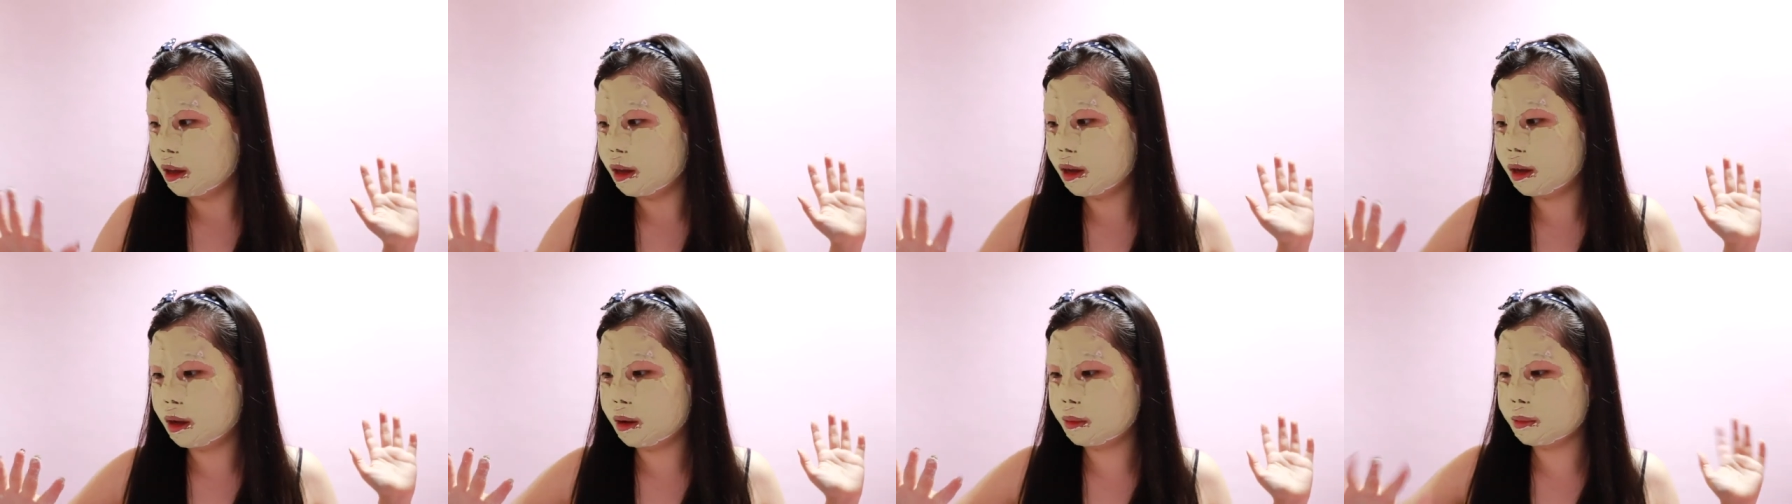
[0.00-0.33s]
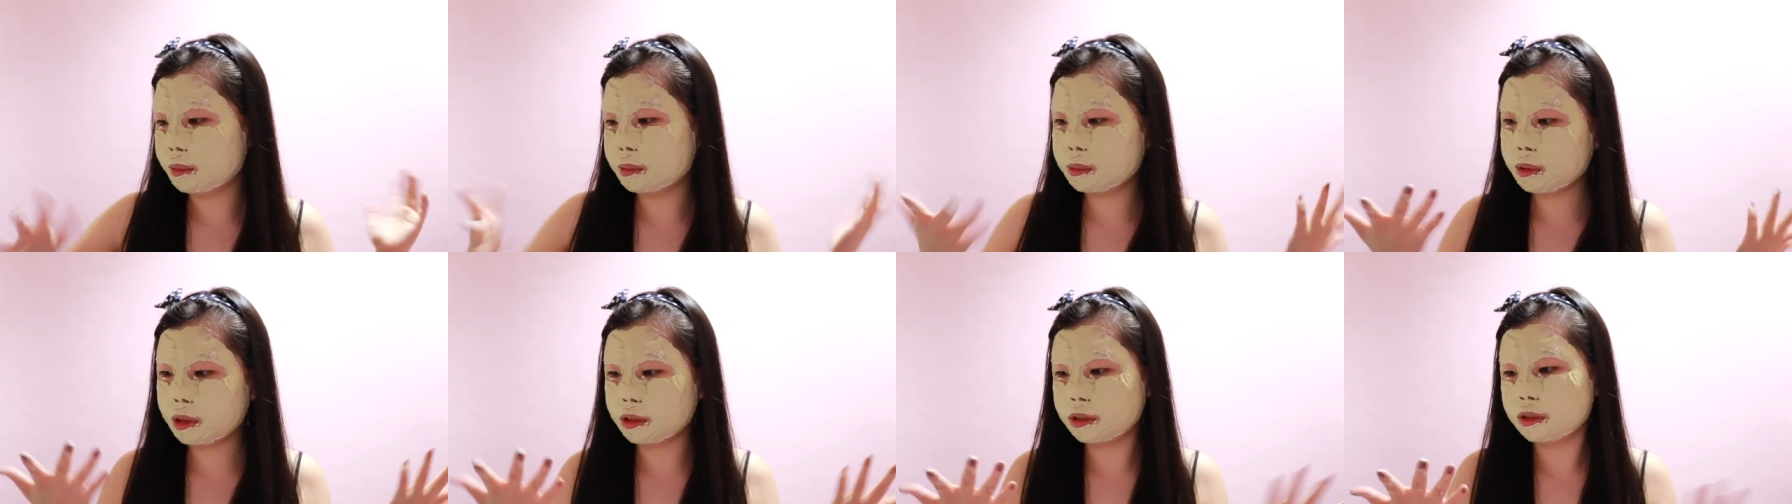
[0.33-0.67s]

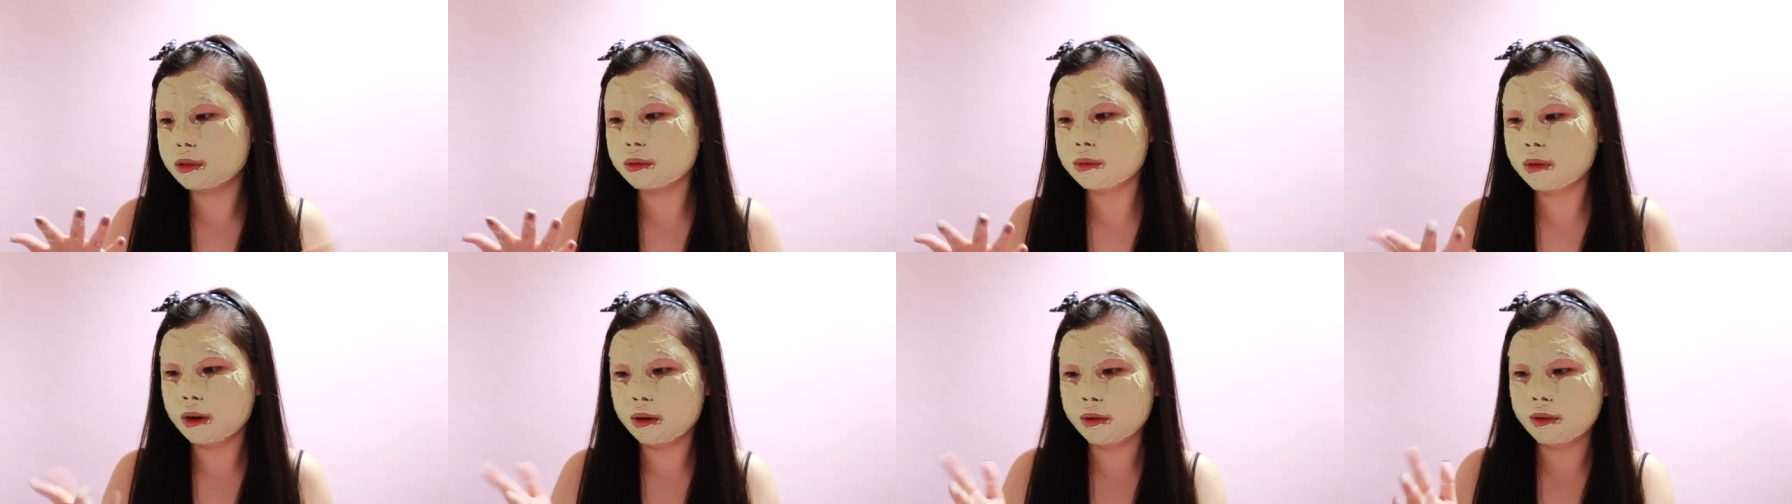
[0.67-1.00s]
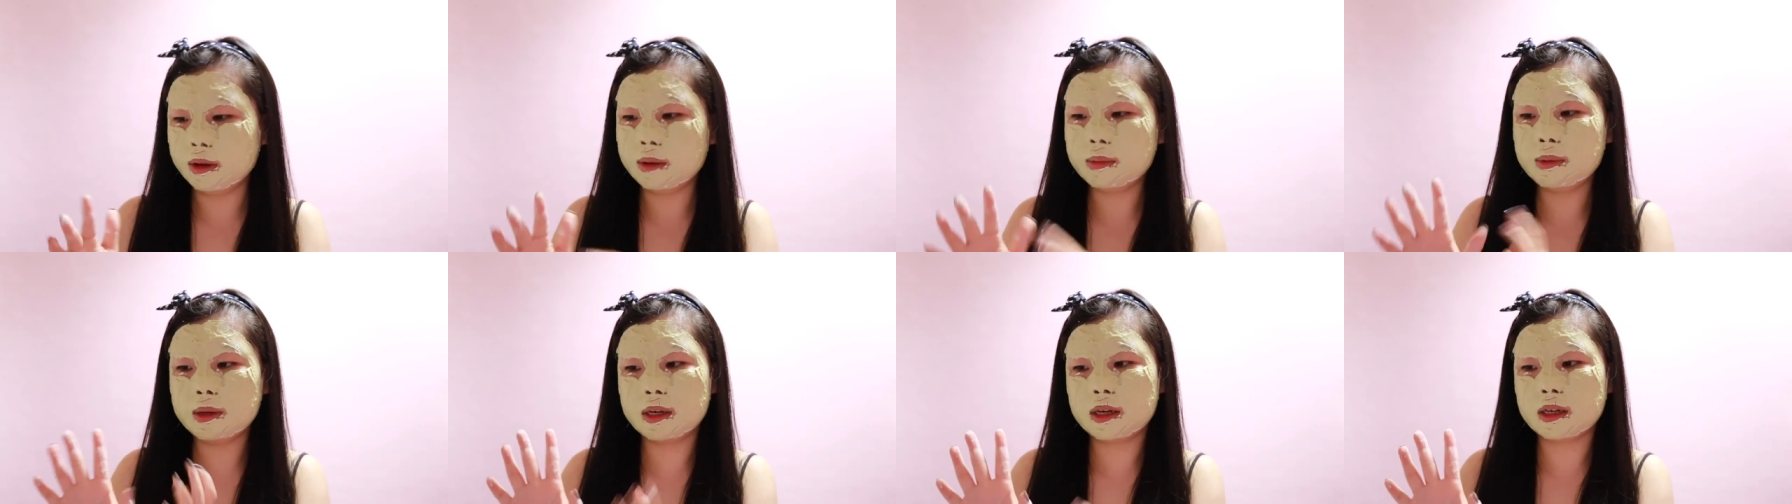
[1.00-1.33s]
I'm not too
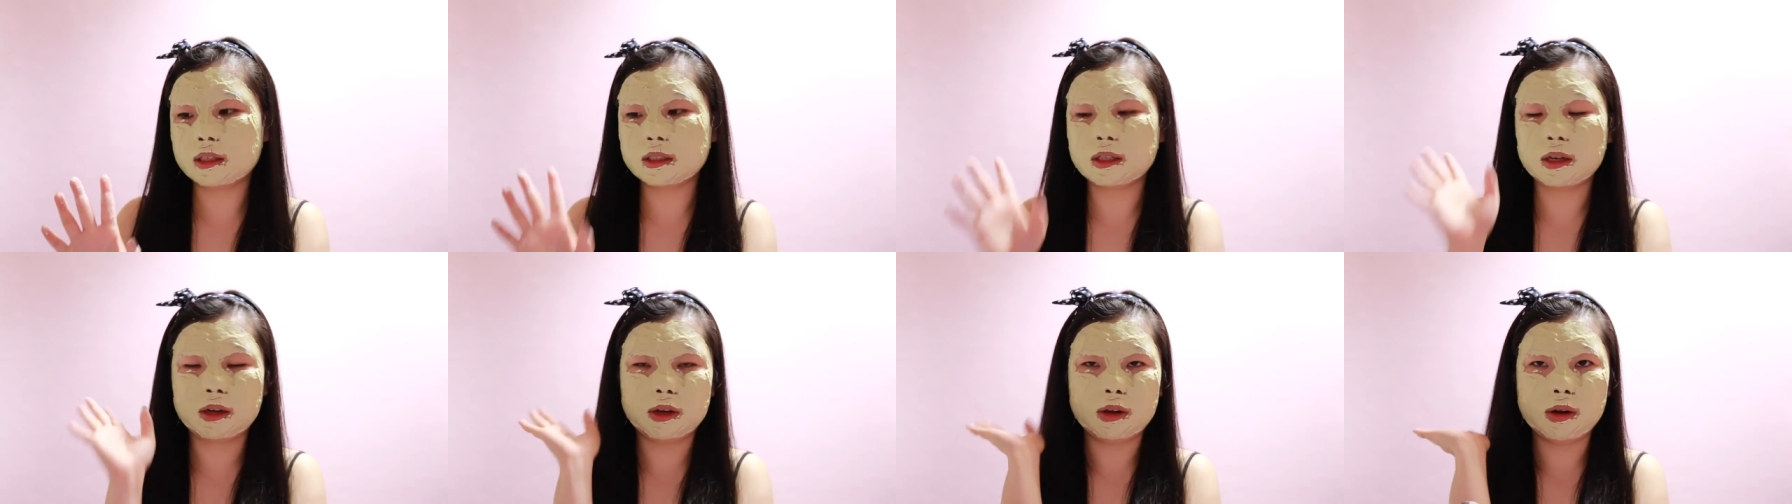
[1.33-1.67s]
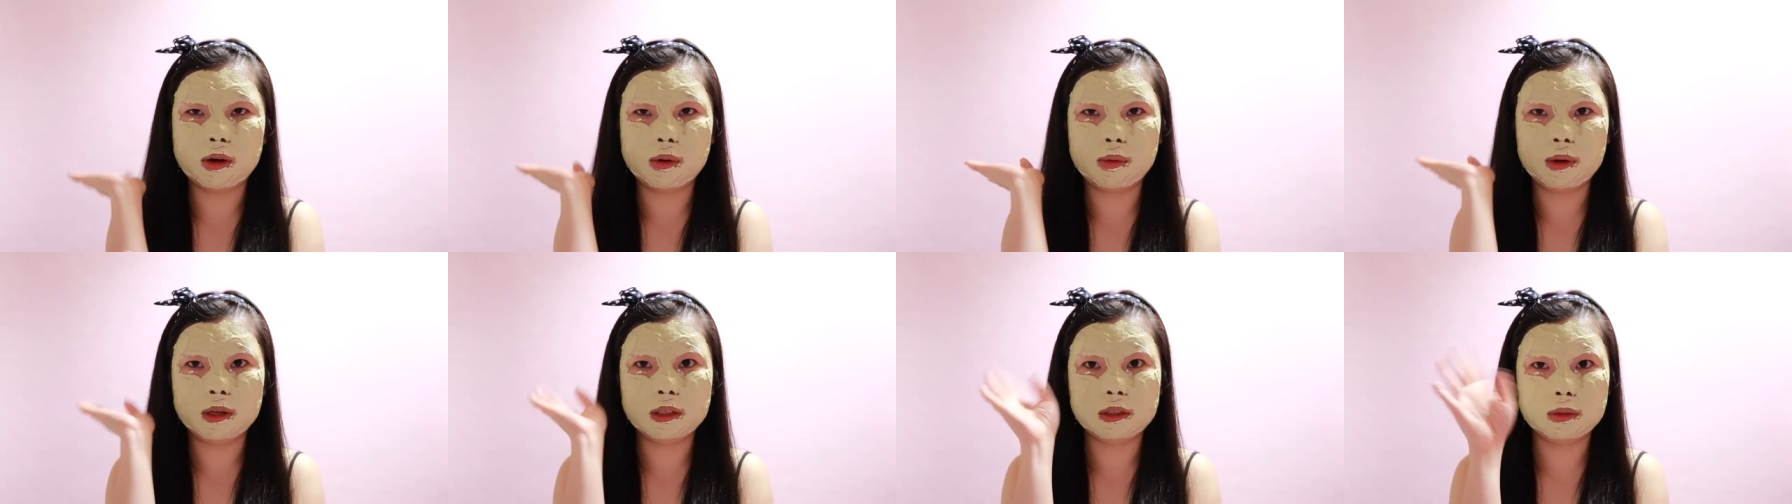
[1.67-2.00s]
worried because I could
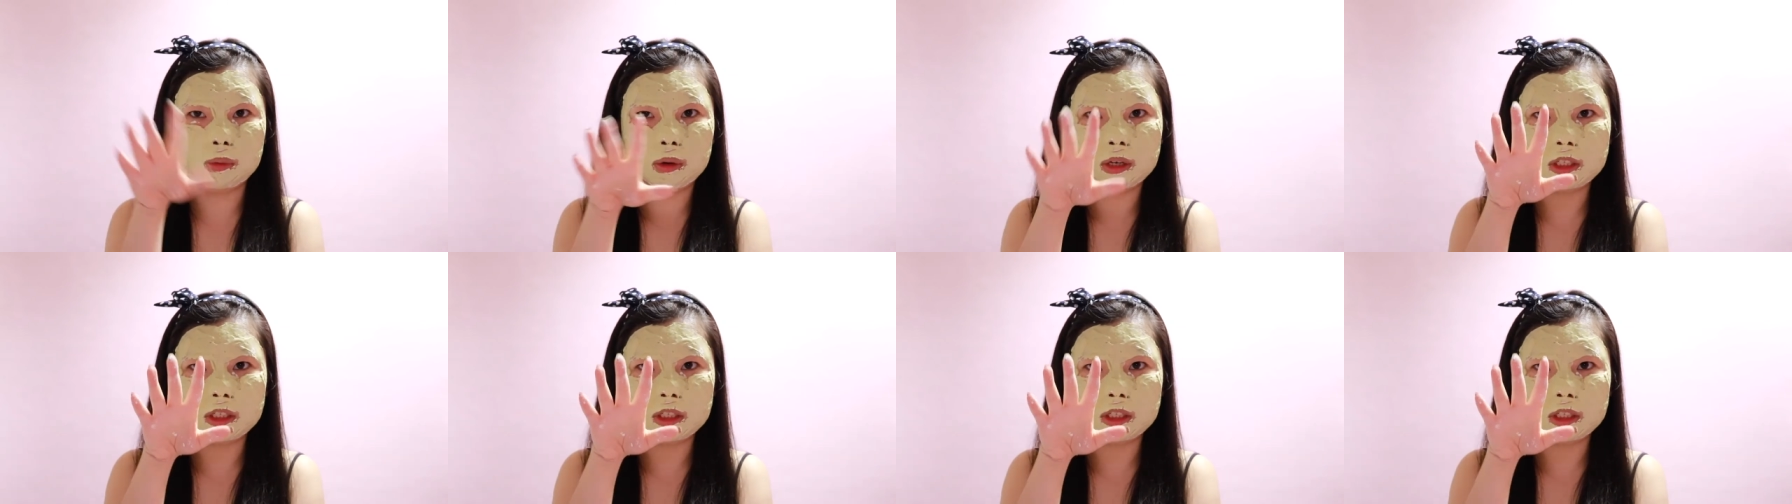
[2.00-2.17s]
always